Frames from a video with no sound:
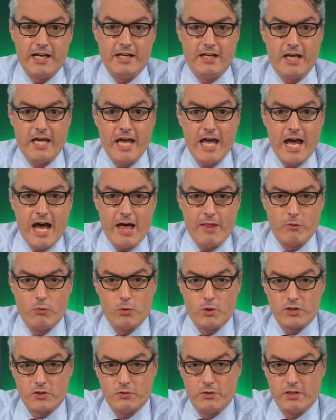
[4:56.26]
editor here at the
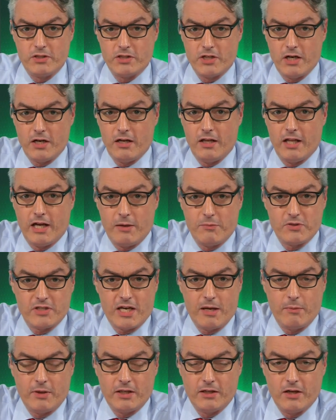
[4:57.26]
Wall Street Journal. I'm
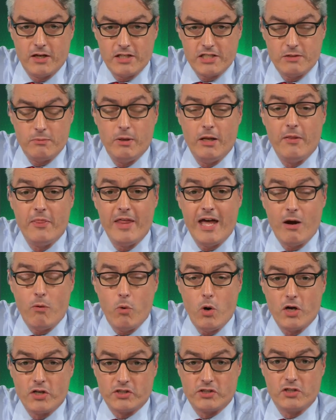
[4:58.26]
Simon Constable, and that
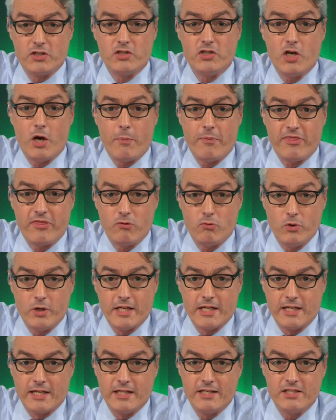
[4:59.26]
was your top
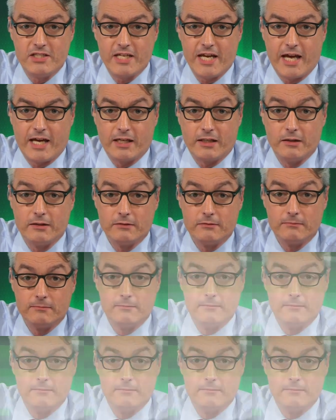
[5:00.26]
three in tech.